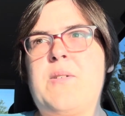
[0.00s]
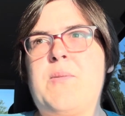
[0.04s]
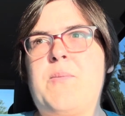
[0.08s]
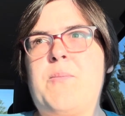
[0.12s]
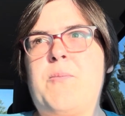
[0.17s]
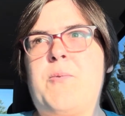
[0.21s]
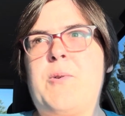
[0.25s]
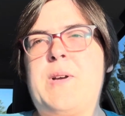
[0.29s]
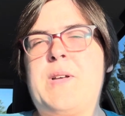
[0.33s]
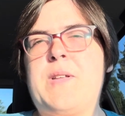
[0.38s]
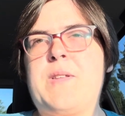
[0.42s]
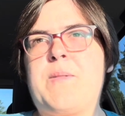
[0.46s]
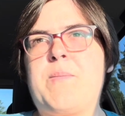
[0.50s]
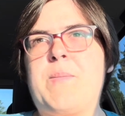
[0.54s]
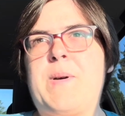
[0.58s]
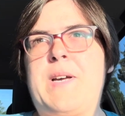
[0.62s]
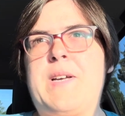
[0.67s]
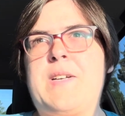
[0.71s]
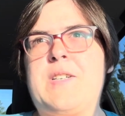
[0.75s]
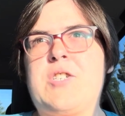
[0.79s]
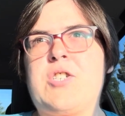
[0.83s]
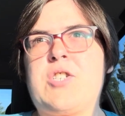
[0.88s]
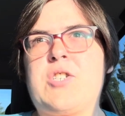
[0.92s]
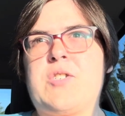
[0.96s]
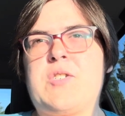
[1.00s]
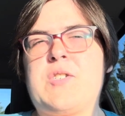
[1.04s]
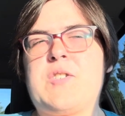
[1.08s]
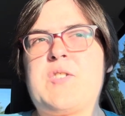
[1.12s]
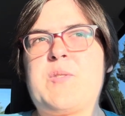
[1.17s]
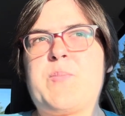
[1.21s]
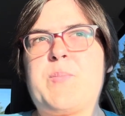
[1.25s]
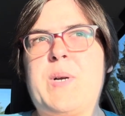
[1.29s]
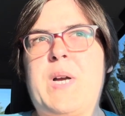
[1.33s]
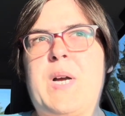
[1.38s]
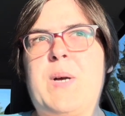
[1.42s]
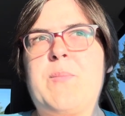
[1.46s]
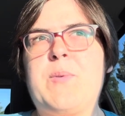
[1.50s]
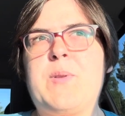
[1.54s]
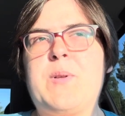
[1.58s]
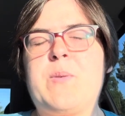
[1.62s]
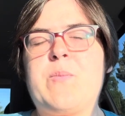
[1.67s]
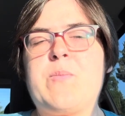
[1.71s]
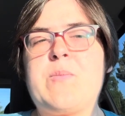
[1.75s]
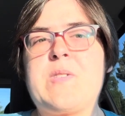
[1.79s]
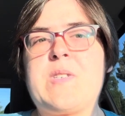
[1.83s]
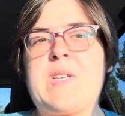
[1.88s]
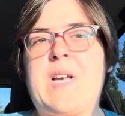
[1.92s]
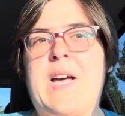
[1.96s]
with my insurance
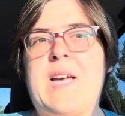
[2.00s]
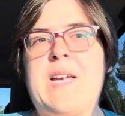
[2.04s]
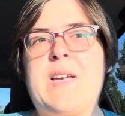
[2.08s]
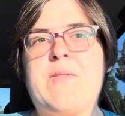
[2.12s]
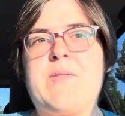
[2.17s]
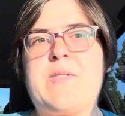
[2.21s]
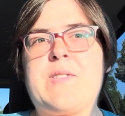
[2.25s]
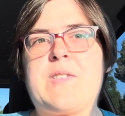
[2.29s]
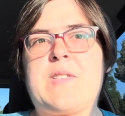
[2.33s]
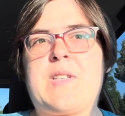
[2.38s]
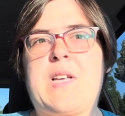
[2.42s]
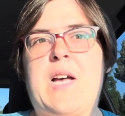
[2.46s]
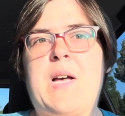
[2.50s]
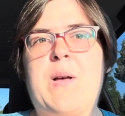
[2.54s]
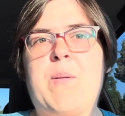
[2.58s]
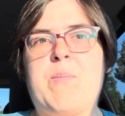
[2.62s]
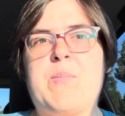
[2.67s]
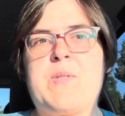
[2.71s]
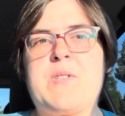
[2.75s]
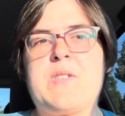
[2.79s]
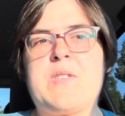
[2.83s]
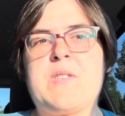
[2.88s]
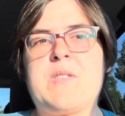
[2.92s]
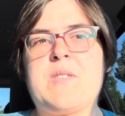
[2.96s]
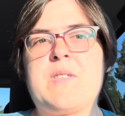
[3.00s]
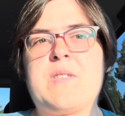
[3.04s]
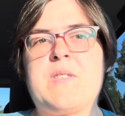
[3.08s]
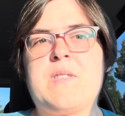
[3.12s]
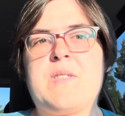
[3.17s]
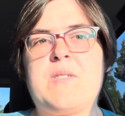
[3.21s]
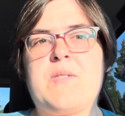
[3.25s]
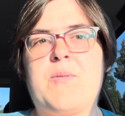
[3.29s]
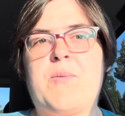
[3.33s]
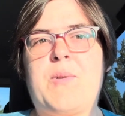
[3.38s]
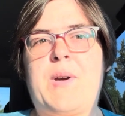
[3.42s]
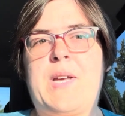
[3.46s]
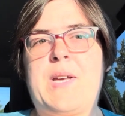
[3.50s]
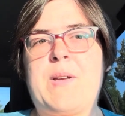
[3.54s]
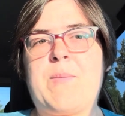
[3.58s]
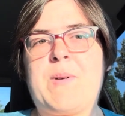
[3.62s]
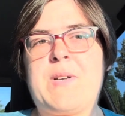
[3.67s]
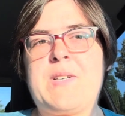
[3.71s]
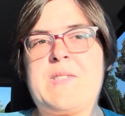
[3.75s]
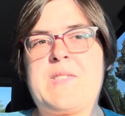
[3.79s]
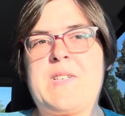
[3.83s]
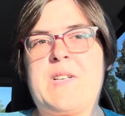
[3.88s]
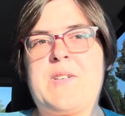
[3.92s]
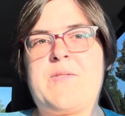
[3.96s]
problems, I have stopped weighing
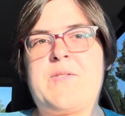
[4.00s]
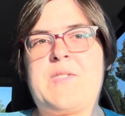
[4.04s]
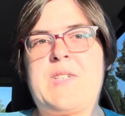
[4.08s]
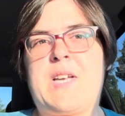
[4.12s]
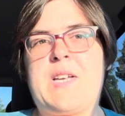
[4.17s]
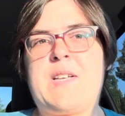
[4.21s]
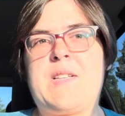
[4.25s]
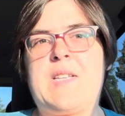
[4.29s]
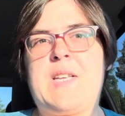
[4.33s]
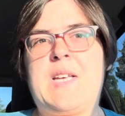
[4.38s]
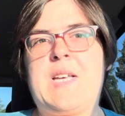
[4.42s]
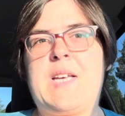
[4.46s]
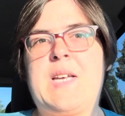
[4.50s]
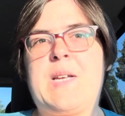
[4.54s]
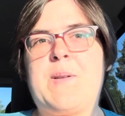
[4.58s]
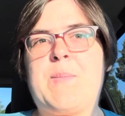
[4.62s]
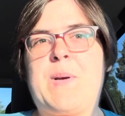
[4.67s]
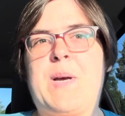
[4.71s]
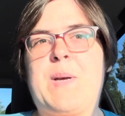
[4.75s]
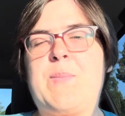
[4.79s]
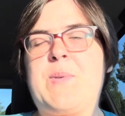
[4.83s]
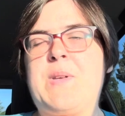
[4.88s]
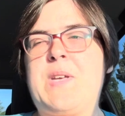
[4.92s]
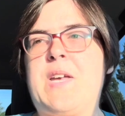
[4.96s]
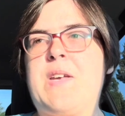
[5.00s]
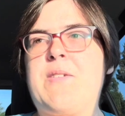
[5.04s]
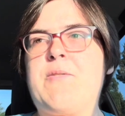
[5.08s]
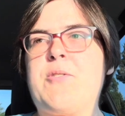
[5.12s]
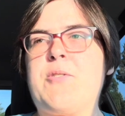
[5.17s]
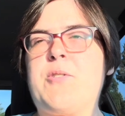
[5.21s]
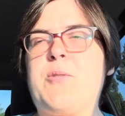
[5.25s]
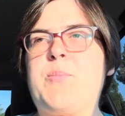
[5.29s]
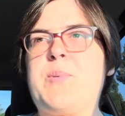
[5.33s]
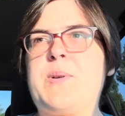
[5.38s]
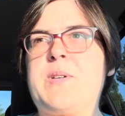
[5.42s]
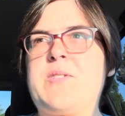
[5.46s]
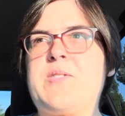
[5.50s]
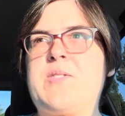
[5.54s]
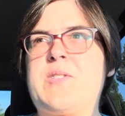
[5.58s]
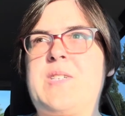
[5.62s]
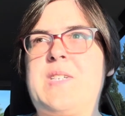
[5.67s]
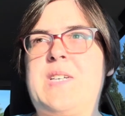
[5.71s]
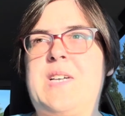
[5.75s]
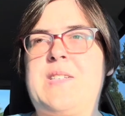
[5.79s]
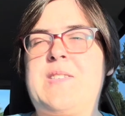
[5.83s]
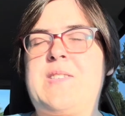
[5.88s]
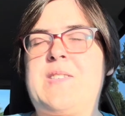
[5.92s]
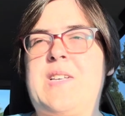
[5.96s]
myself daily and my behavioral person
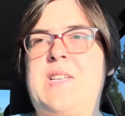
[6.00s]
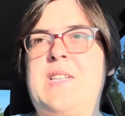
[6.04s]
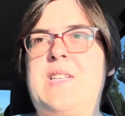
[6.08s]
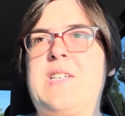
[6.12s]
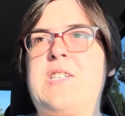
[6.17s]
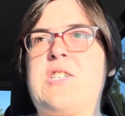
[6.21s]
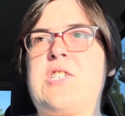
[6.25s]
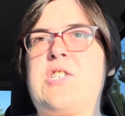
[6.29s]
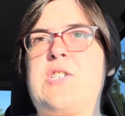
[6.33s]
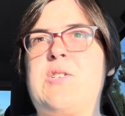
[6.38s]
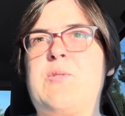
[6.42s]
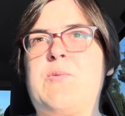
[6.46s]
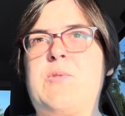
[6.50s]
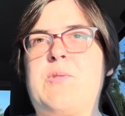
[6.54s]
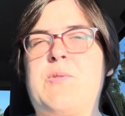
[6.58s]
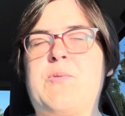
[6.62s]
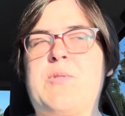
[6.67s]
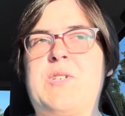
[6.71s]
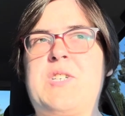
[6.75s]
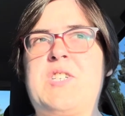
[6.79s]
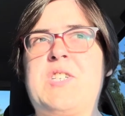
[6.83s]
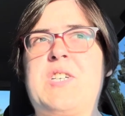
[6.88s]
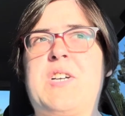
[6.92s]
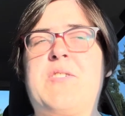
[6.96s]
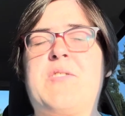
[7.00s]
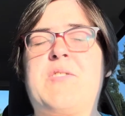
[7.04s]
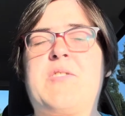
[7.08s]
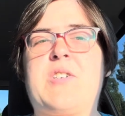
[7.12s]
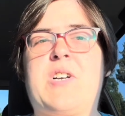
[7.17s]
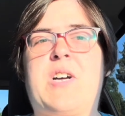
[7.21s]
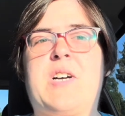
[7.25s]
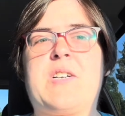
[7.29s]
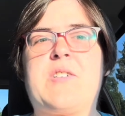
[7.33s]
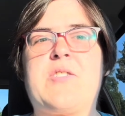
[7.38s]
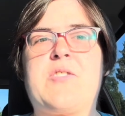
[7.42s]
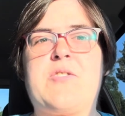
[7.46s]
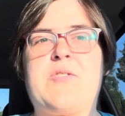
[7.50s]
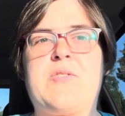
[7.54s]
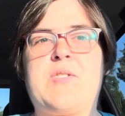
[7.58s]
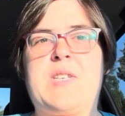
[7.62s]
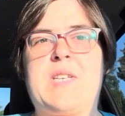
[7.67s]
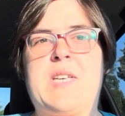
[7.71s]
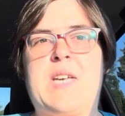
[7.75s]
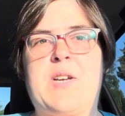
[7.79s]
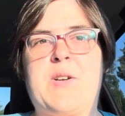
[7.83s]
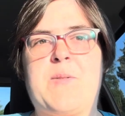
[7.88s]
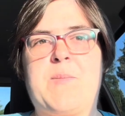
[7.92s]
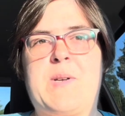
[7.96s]
had said that she would reach out and talk to the
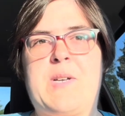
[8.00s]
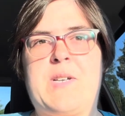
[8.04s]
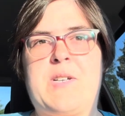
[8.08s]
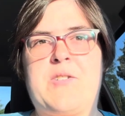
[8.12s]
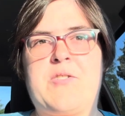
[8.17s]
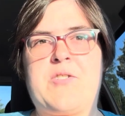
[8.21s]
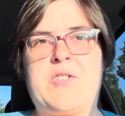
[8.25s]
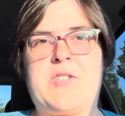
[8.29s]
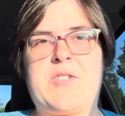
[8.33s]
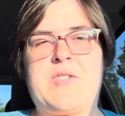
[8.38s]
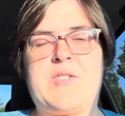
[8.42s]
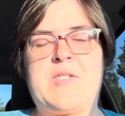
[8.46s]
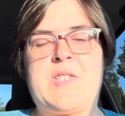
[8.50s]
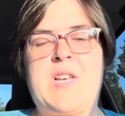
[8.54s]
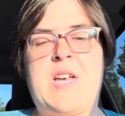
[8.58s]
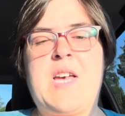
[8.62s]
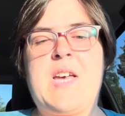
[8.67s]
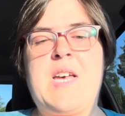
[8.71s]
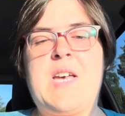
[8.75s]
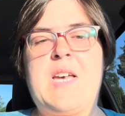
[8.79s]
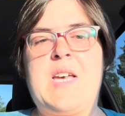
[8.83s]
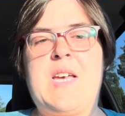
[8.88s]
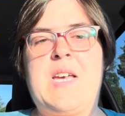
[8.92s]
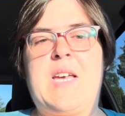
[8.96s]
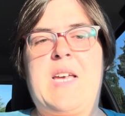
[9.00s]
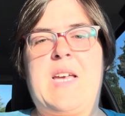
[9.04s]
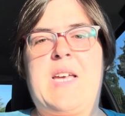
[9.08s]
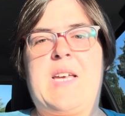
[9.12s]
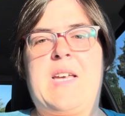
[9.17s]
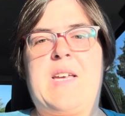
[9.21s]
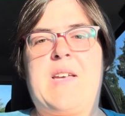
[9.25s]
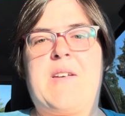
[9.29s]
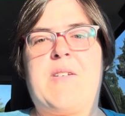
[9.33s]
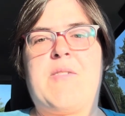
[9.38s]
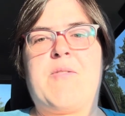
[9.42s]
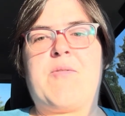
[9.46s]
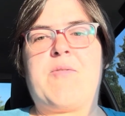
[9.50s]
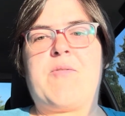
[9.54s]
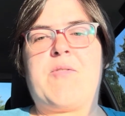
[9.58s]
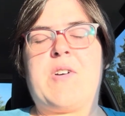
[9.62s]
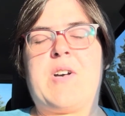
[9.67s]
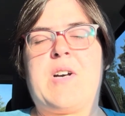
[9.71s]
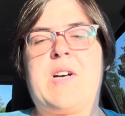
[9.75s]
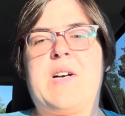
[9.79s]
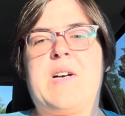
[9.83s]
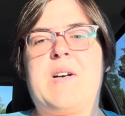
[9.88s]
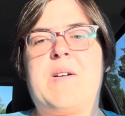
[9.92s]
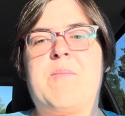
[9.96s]
care managers if
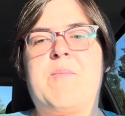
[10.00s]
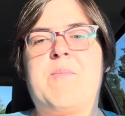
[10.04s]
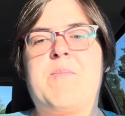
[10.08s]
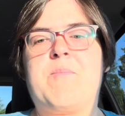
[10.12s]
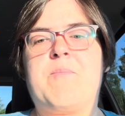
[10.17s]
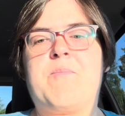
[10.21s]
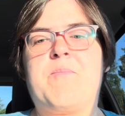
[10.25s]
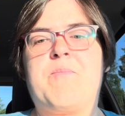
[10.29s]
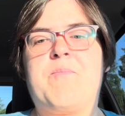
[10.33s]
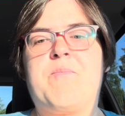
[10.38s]
um